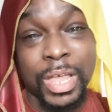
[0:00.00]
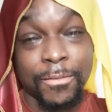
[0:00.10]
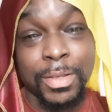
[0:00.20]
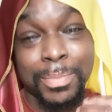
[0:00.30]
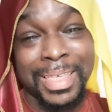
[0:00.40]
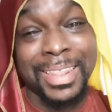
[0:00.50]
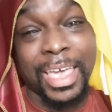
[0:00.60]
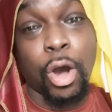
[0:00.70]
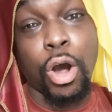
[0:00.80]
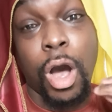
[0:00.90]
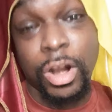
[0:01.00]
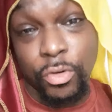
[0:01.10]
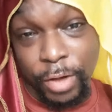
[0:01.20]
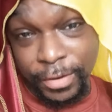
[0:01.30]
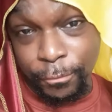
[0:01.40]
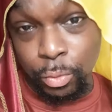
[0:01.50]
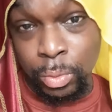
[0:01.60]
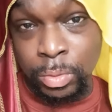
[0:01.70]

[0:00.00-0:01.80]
love them, then they are ungrateful.